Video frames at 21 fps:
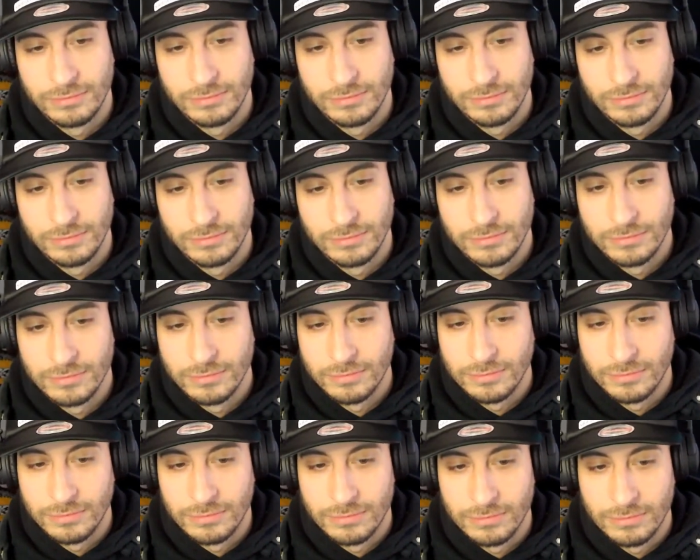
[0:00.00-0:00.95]

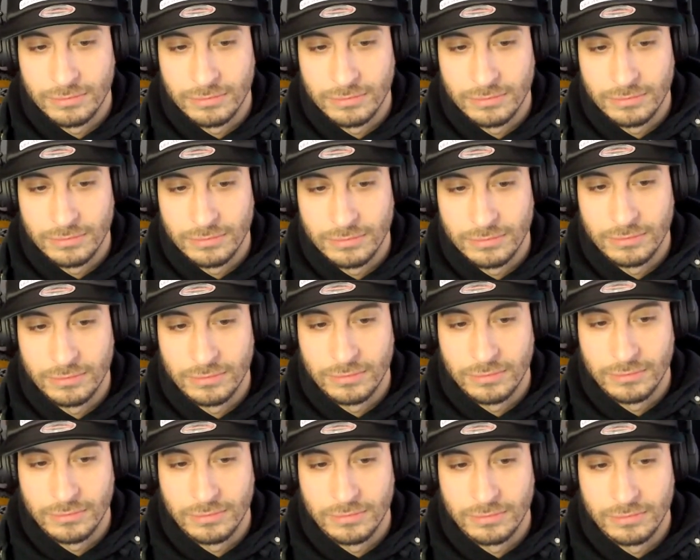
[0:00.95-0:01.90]

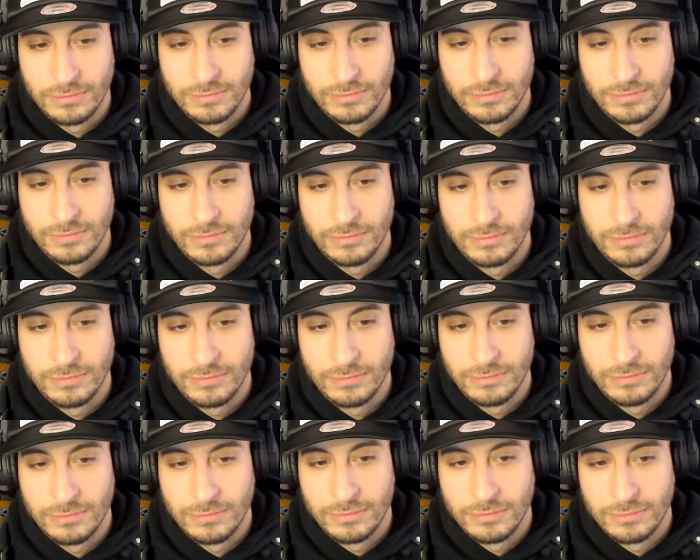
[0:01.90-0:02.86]

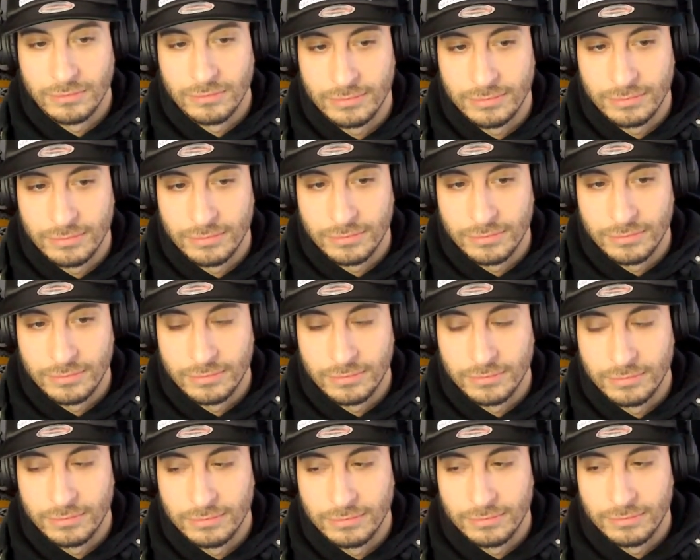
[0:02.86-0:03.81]

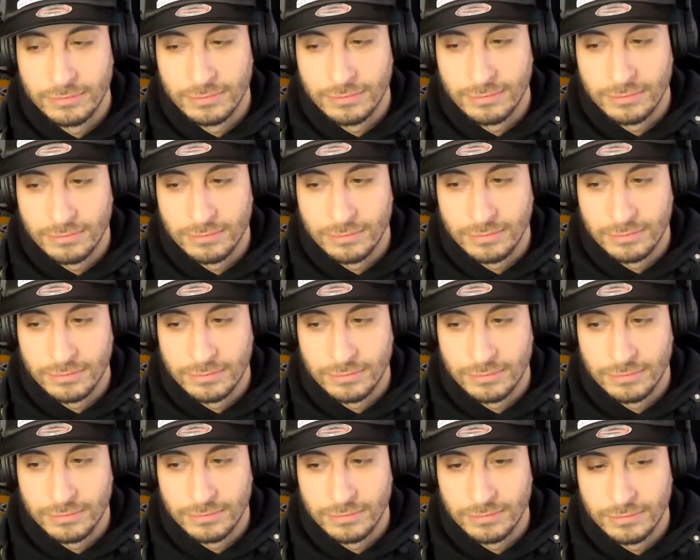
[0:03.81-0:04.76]

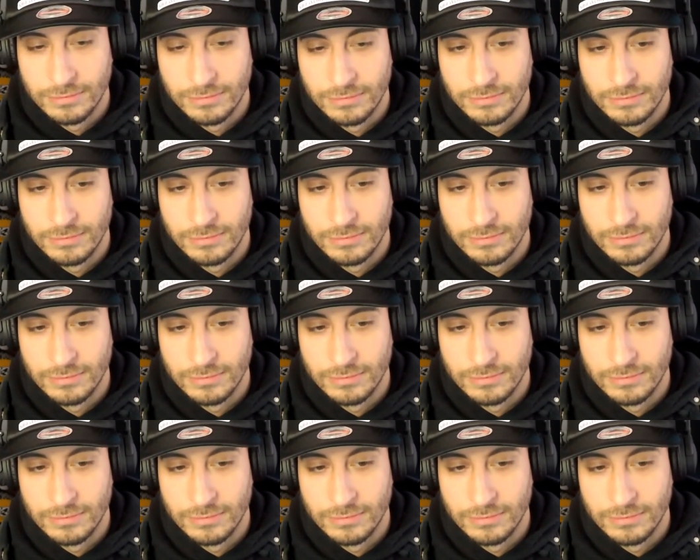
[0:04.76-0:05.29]
This person isn't speaking.